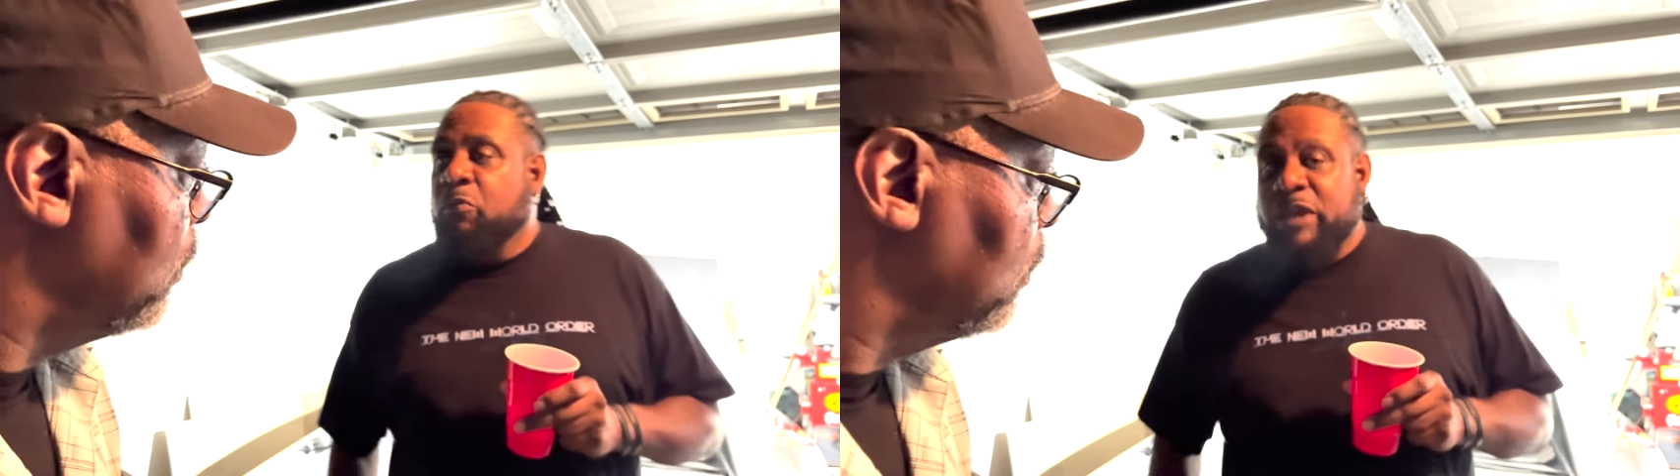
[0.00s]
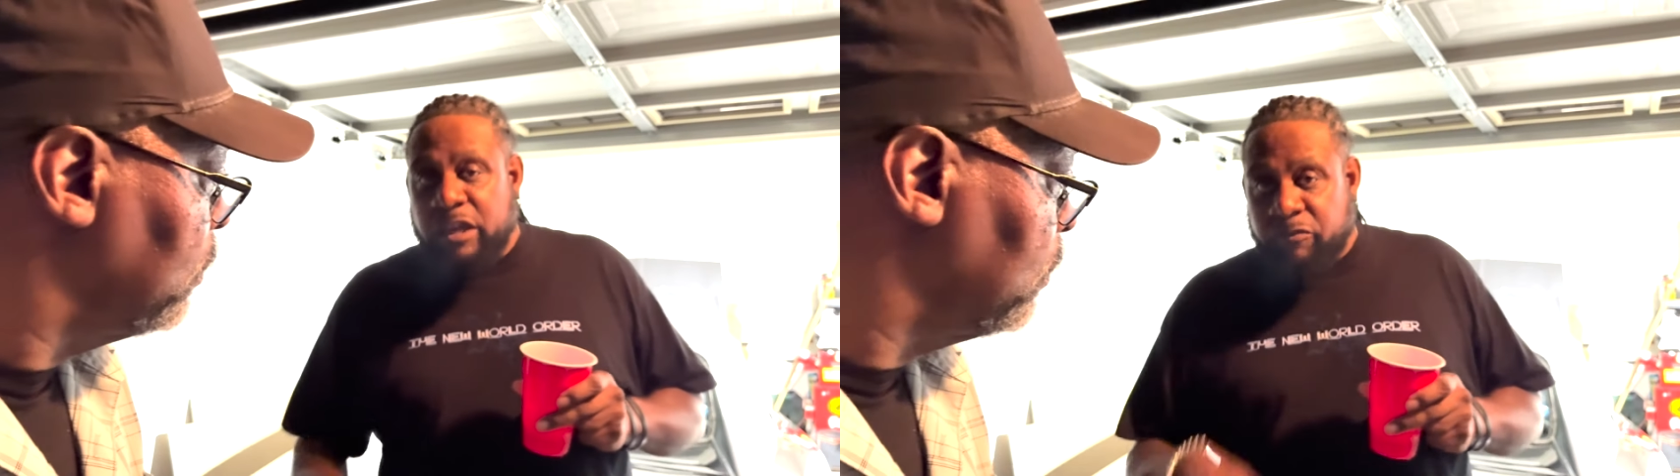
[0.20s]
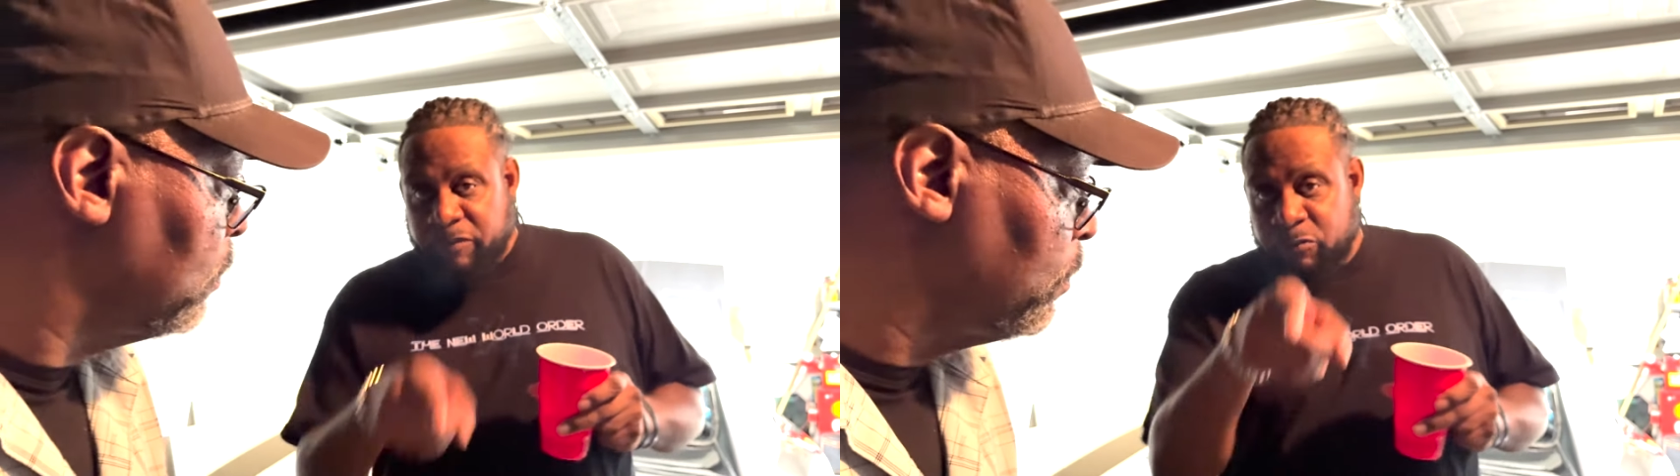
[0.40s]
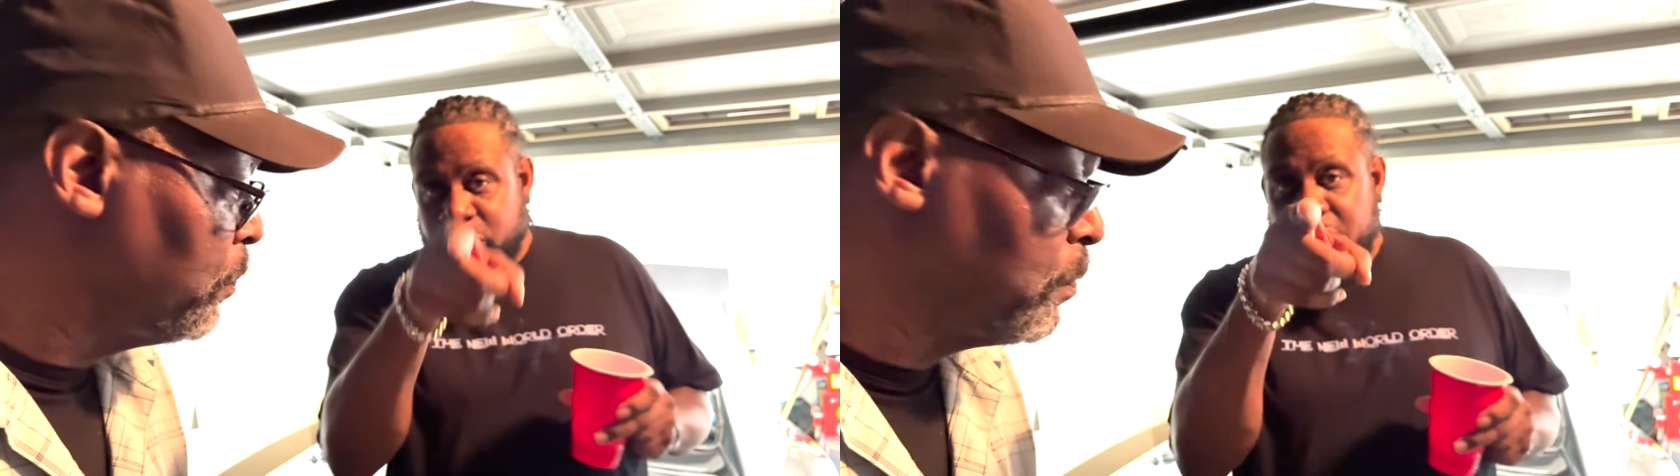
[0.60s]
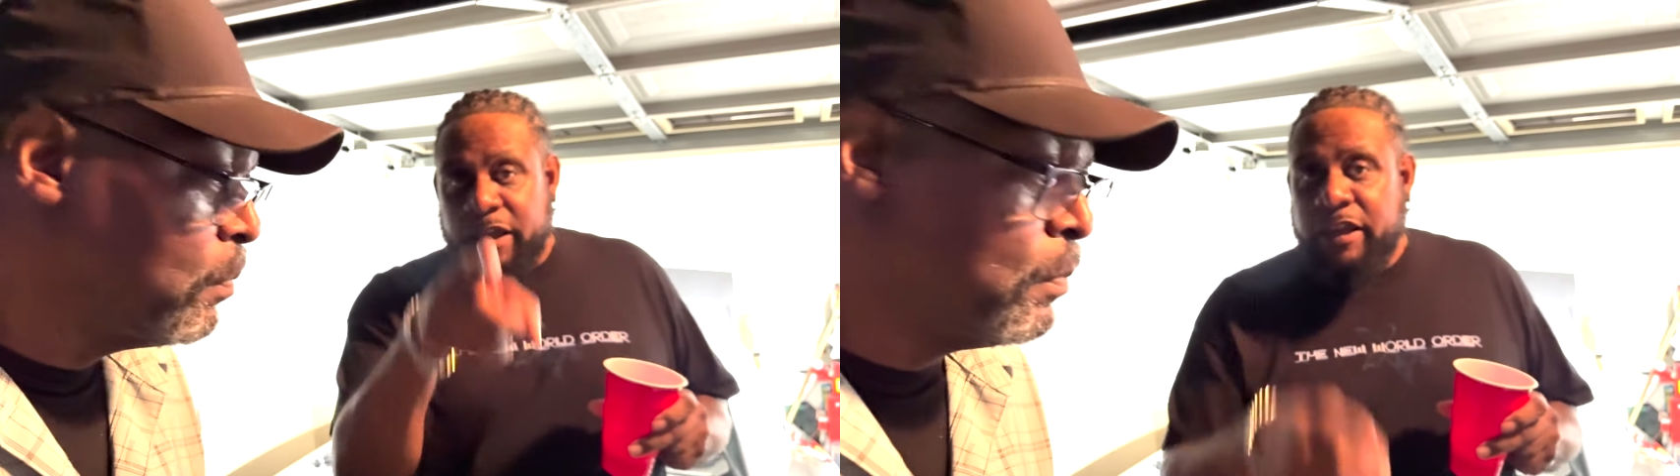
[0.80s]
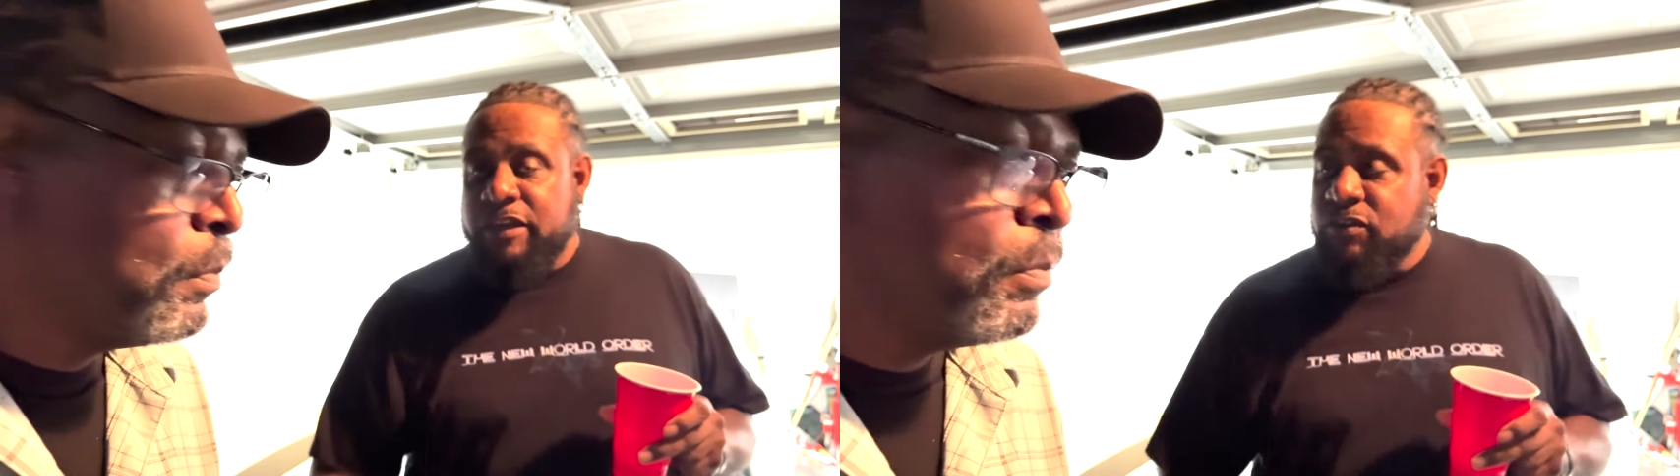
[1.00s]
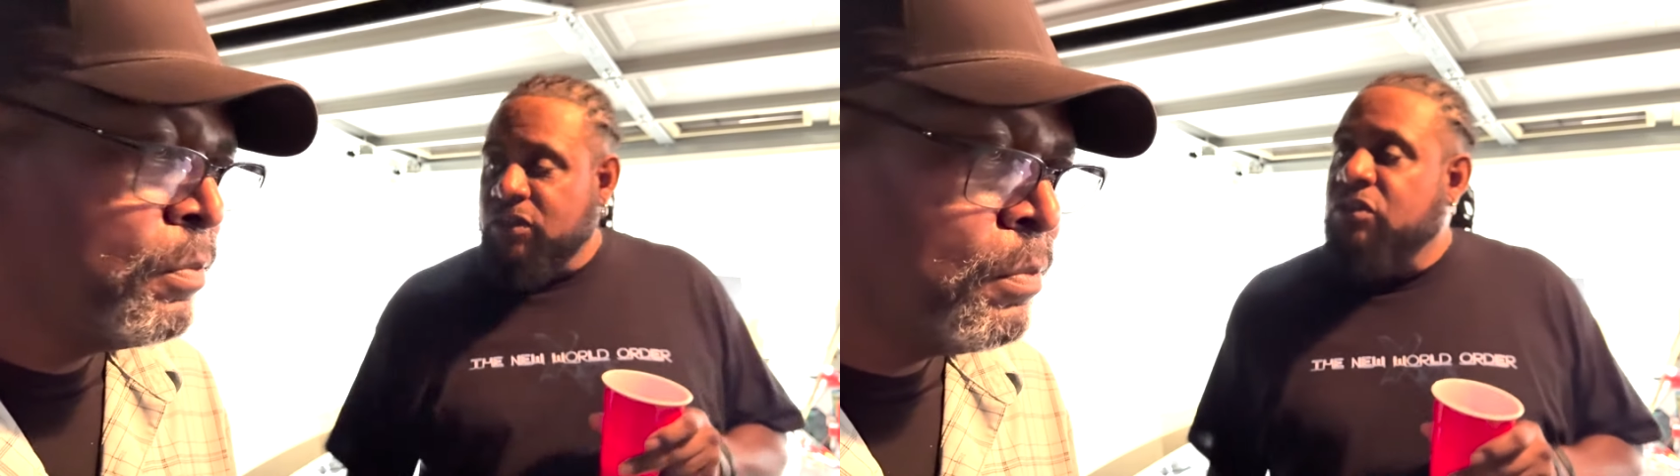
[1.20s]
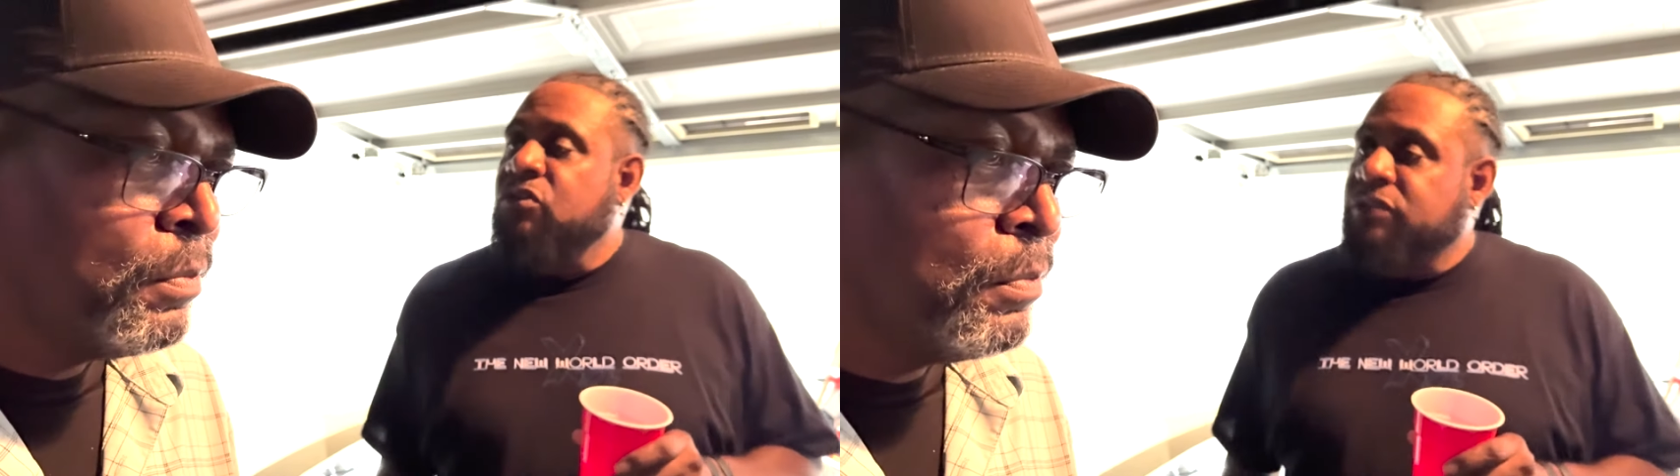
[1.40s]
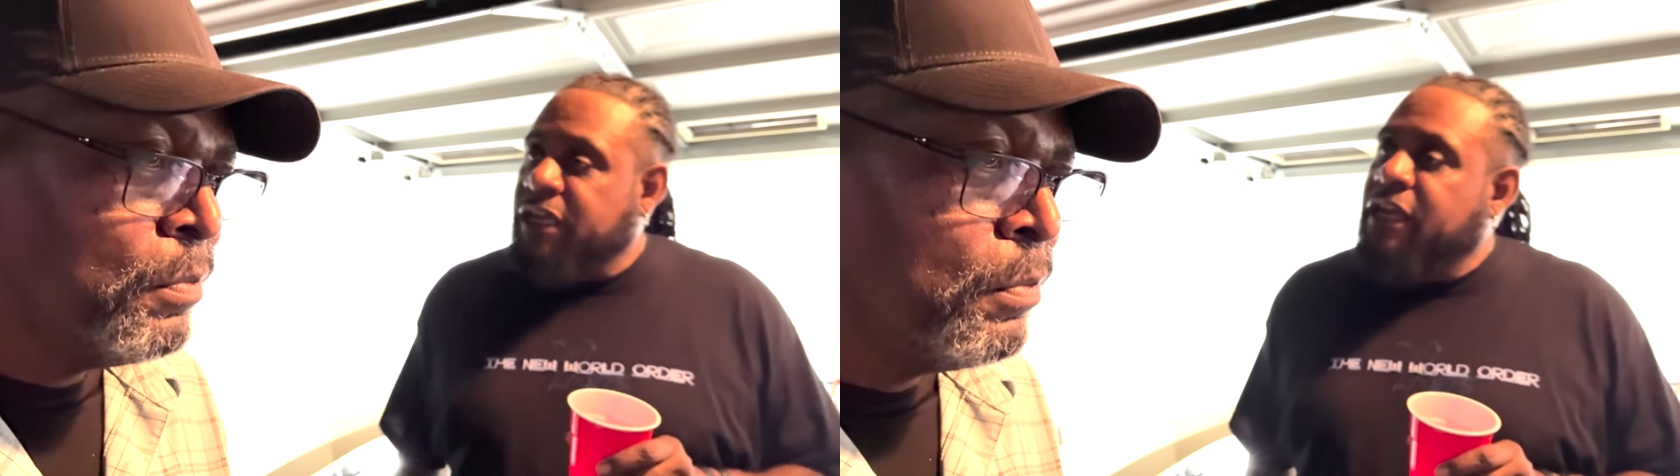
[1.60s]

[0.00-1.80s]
We can rewind. You said